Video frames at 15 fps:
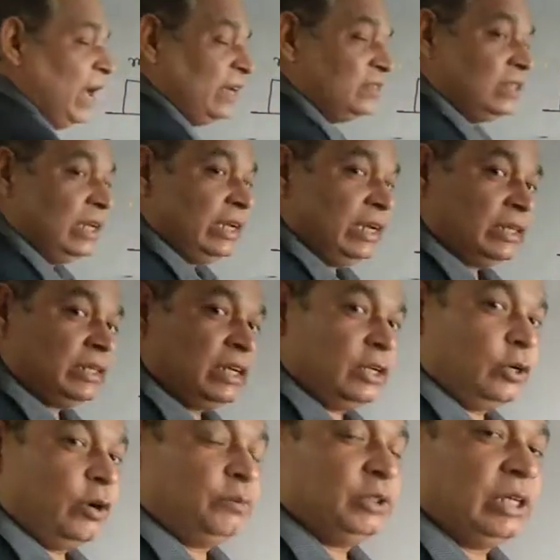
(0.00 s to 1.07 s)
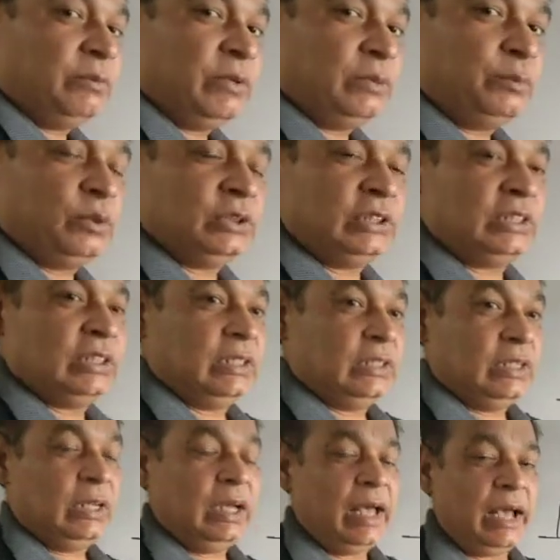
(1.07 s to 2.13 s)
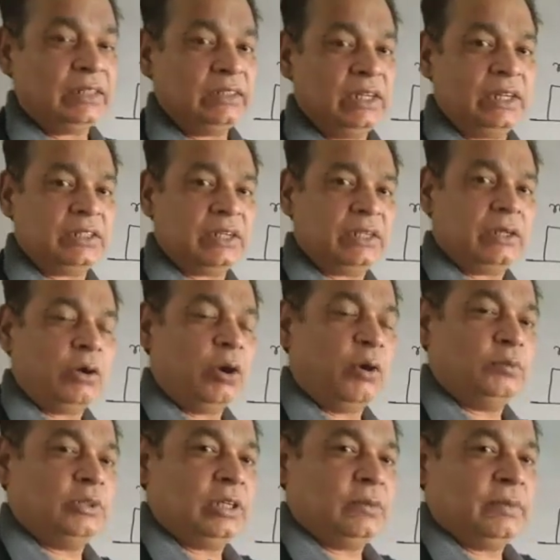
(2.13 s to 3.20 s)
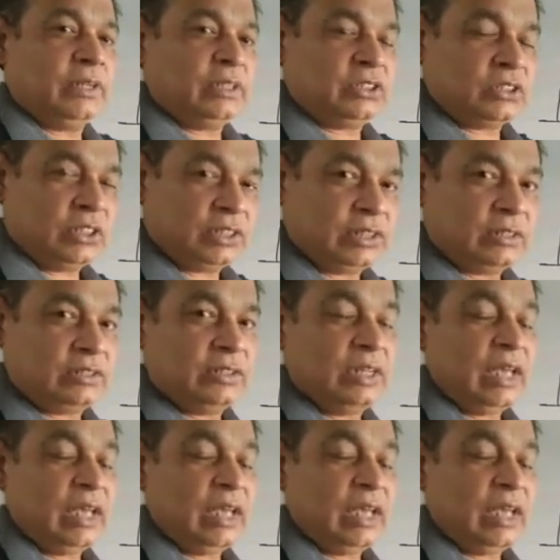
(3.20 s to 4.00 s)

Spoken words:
accelerated observer position, accelerated observer status,